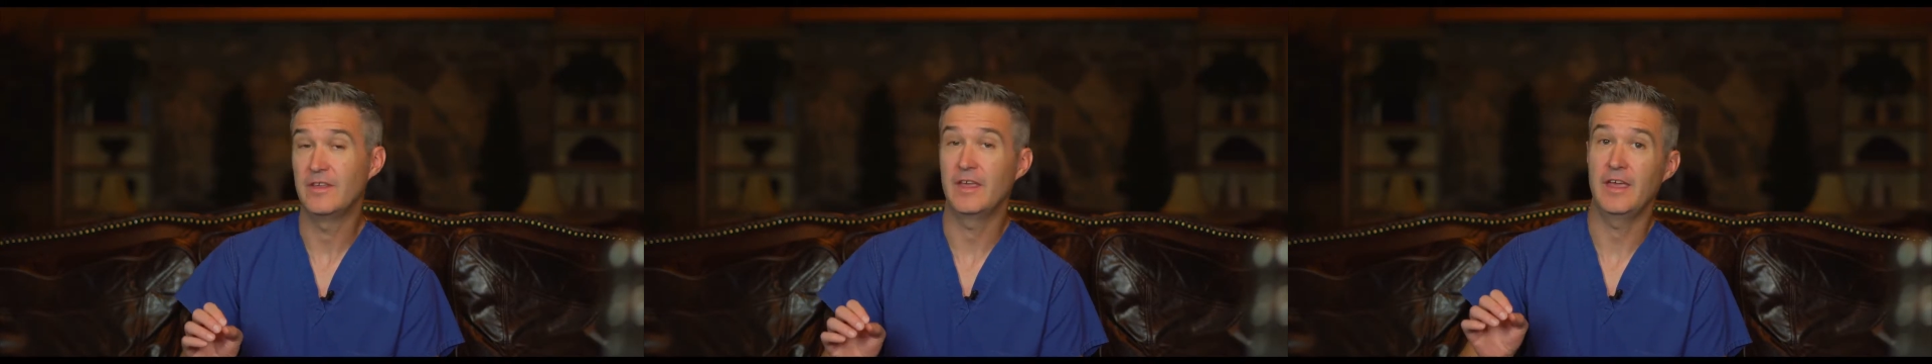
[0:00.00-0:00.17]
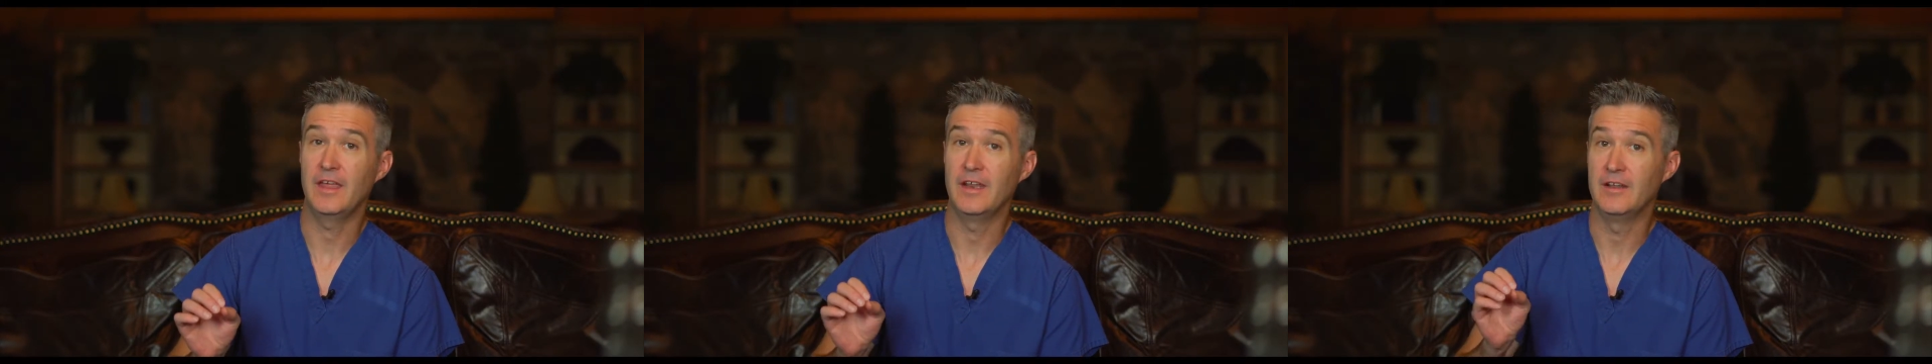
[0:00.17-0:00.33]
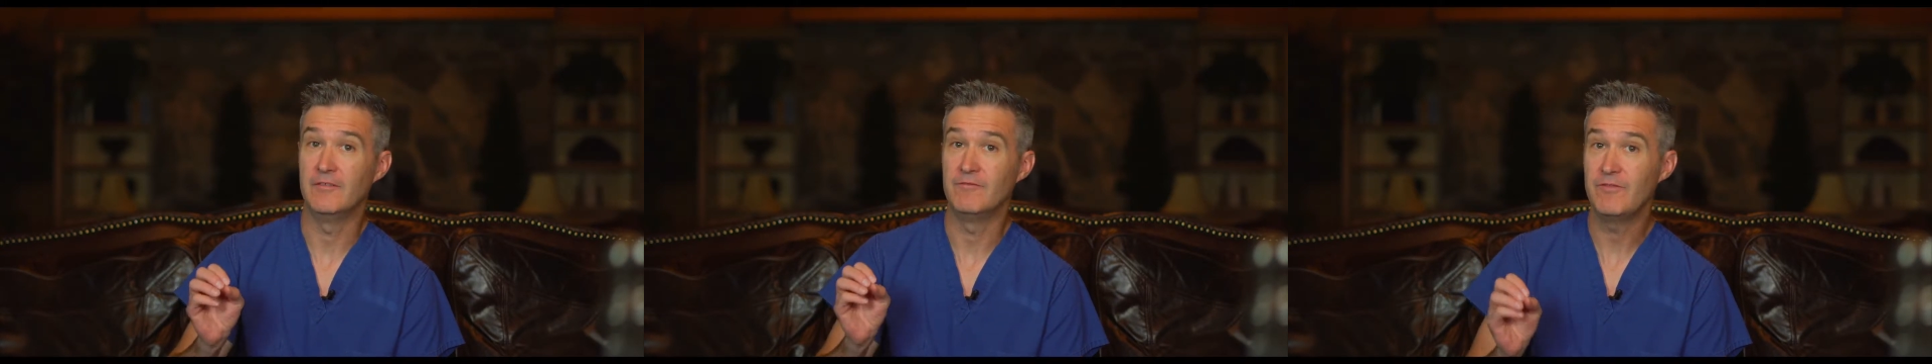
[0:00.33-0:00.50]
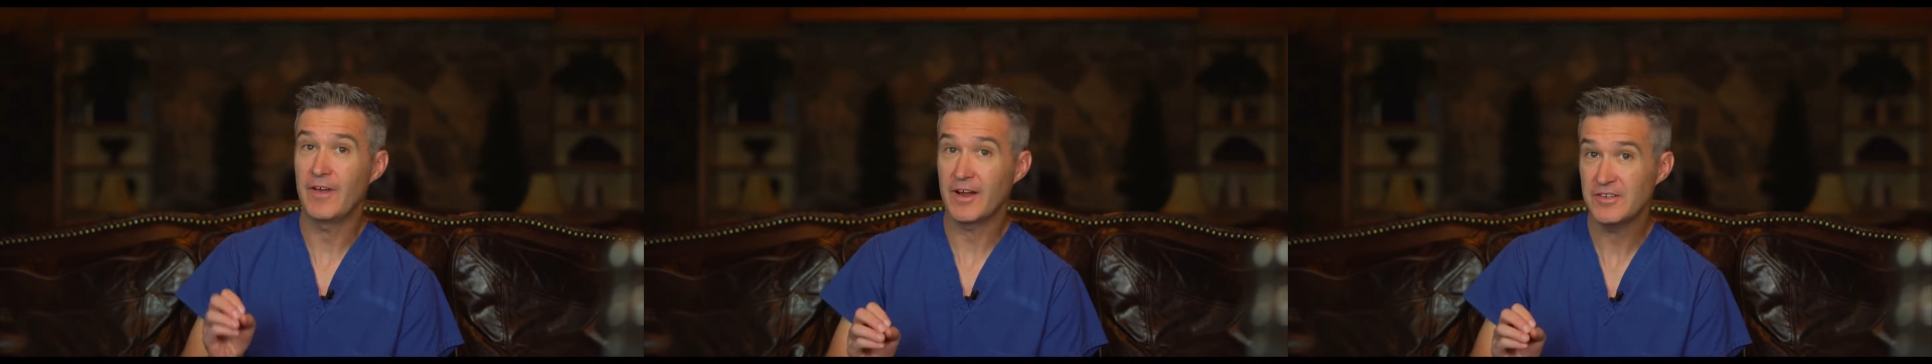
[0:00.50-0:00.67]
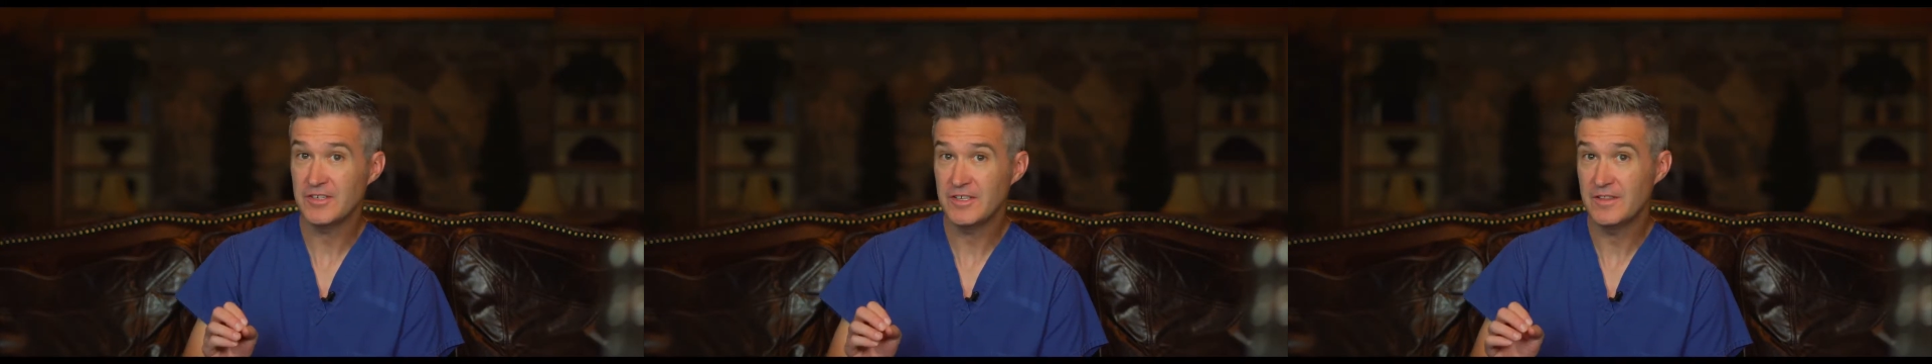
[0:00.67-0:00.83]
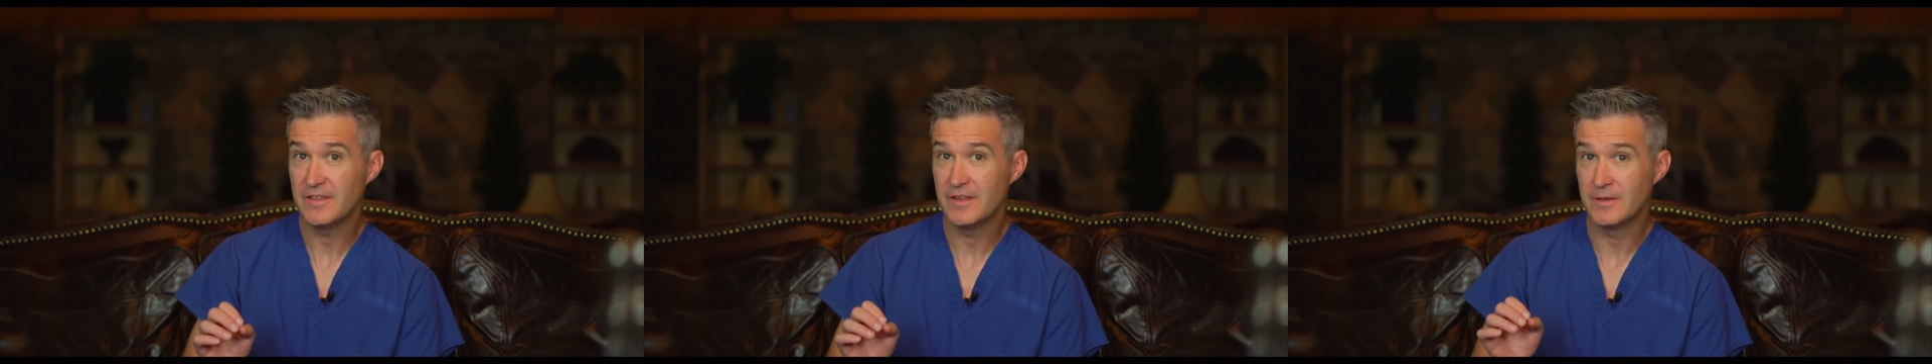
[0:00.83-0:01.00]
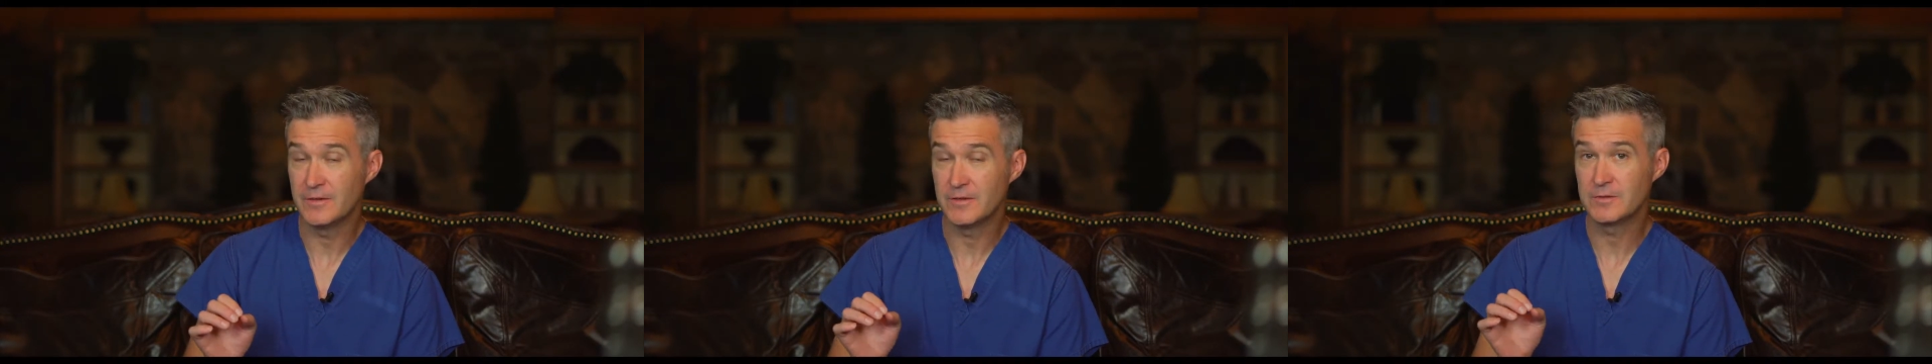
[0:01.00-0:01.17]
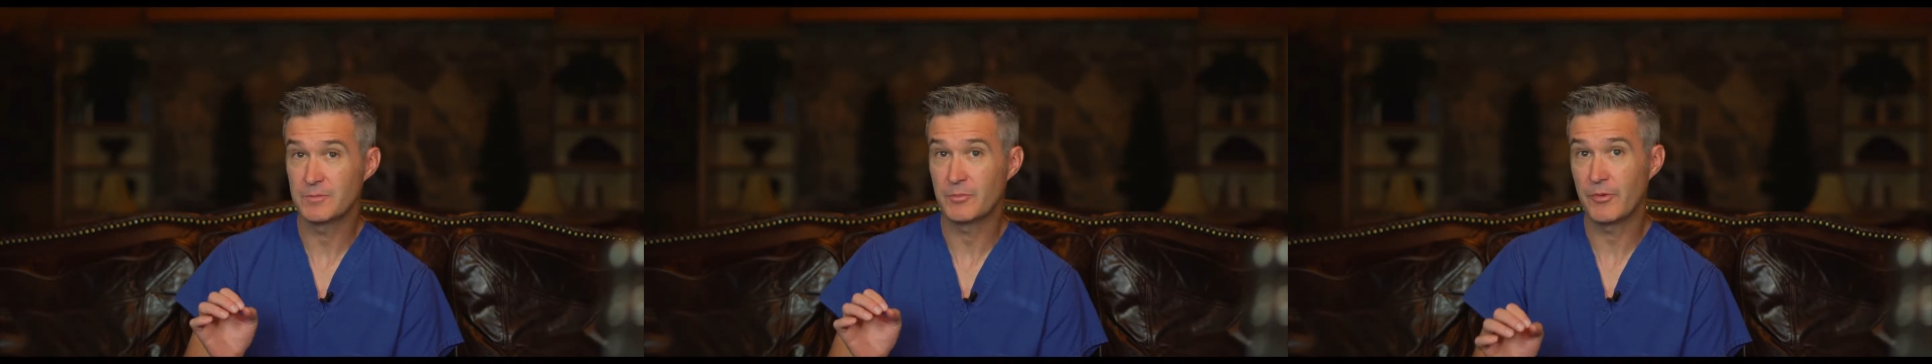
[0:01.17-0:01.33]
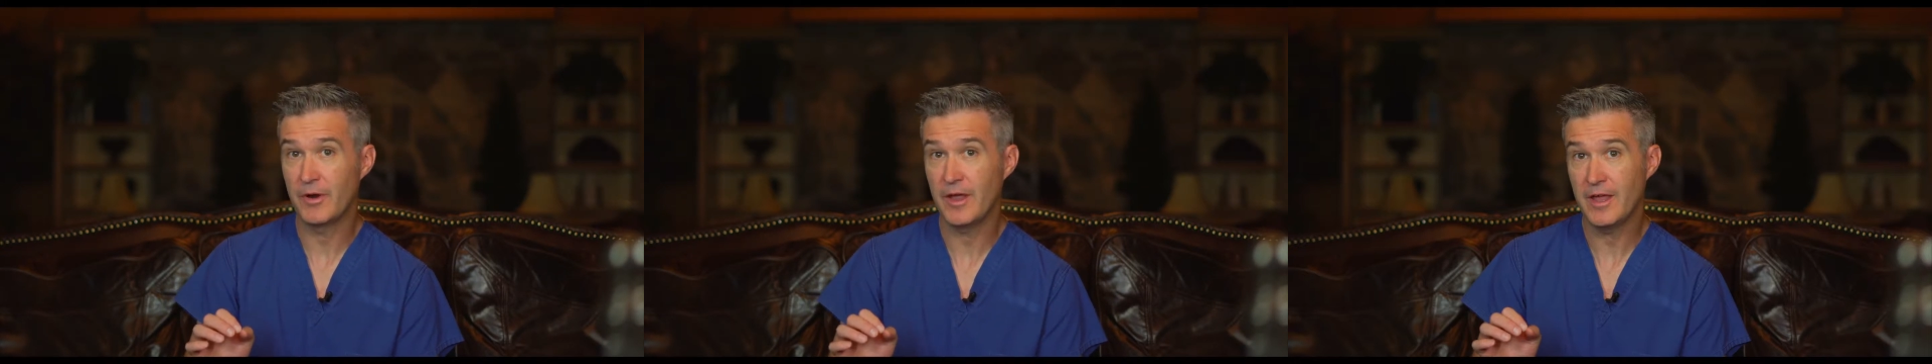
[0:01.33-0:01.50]
an infection that is
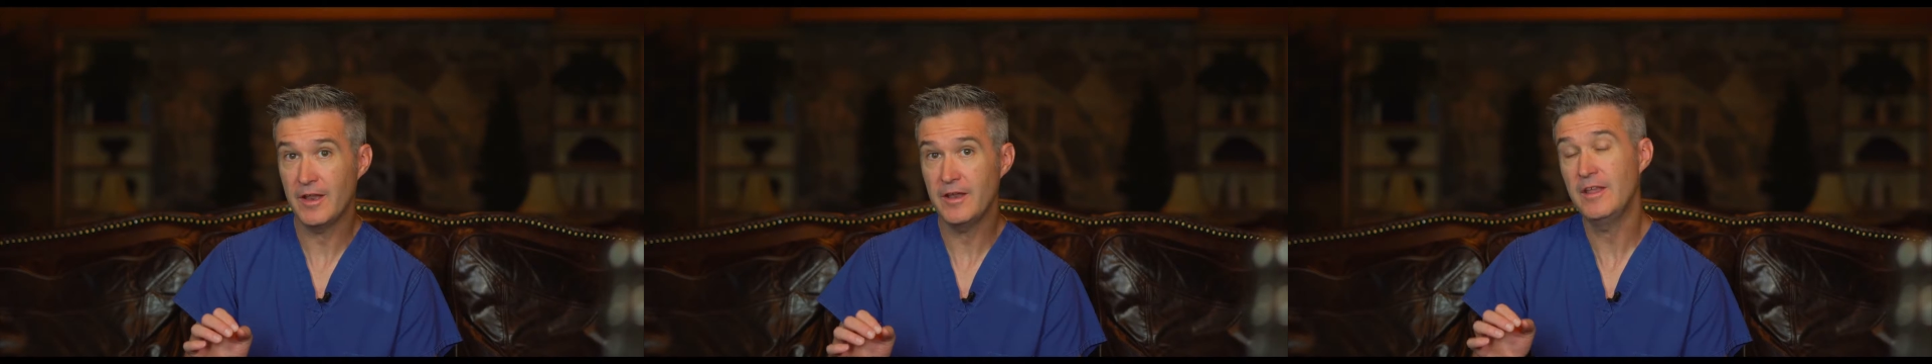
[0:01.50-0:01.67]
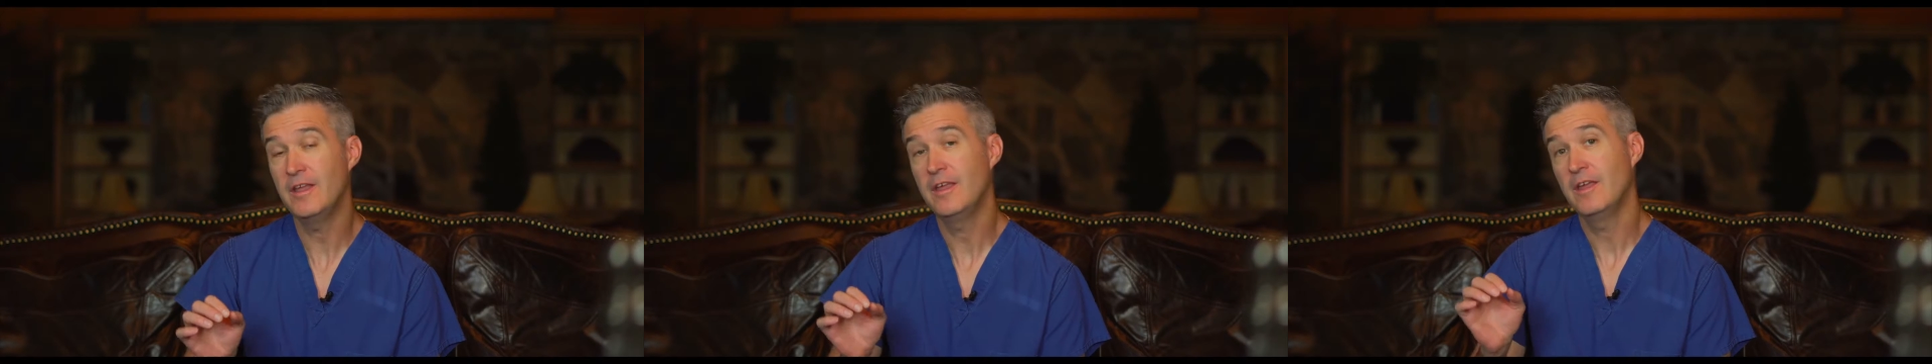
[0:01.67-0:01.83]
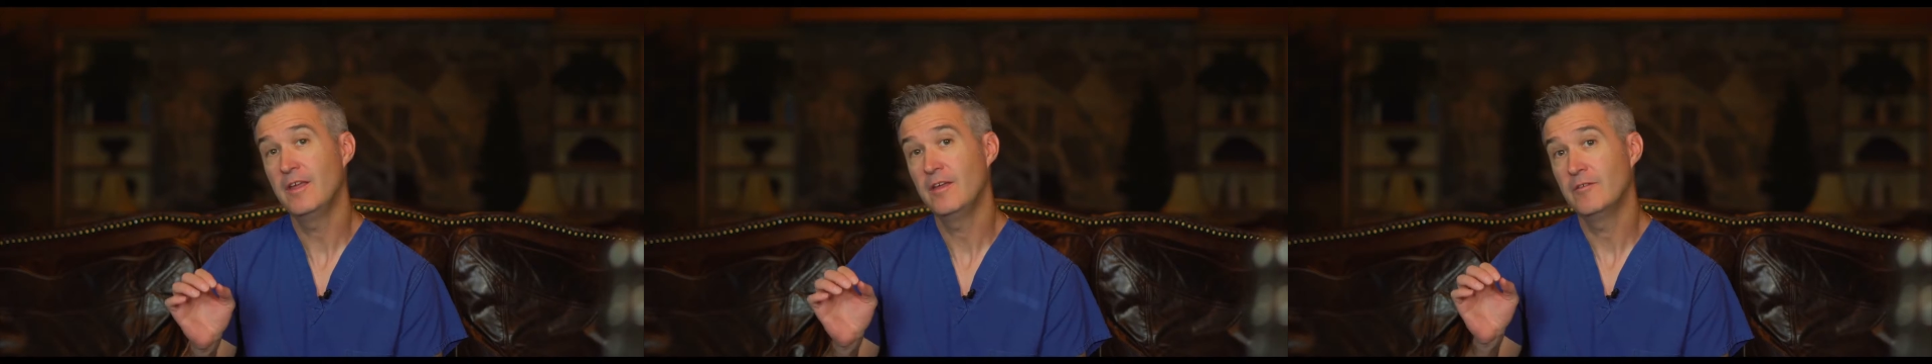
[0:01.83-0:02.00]
spread